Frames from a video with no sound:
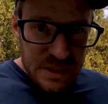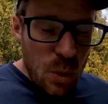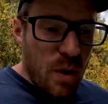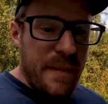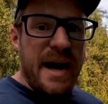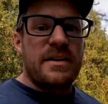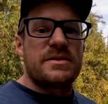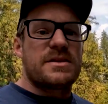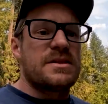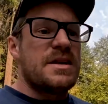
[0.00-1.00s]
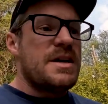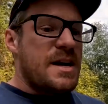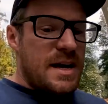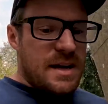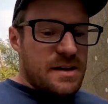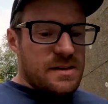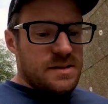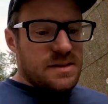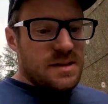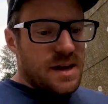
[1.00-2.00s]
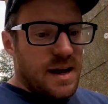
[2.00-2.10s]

What matters is